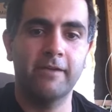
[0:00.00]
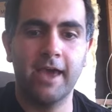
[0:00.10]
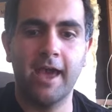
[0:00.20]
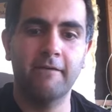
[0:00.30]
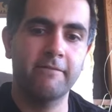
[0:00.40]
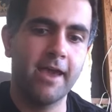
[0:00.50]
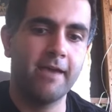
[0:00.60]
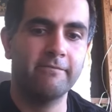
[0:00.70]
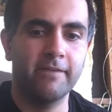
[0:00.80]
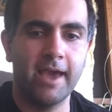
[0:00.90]
half,
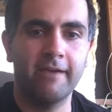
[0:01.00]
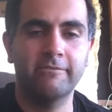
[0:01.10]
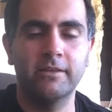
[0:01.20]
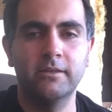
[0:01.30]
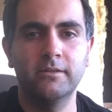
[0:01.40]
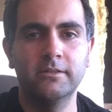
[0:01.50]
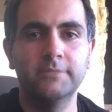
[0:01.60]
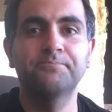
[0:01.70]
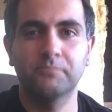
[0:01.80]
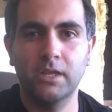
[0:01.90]
half, half.
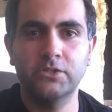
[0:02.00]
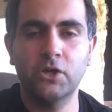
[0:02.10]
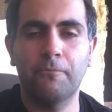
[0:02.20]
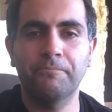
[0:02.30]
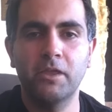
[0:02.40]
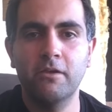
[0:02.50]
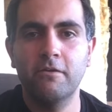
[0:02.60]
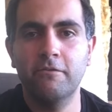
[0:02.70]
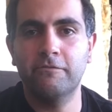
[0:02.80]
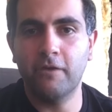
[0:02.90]
So
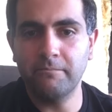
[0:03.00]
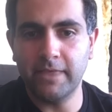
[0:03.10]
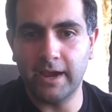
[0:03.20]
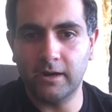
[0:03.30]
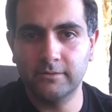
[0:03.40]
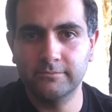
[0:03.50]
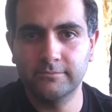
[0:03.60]
from there,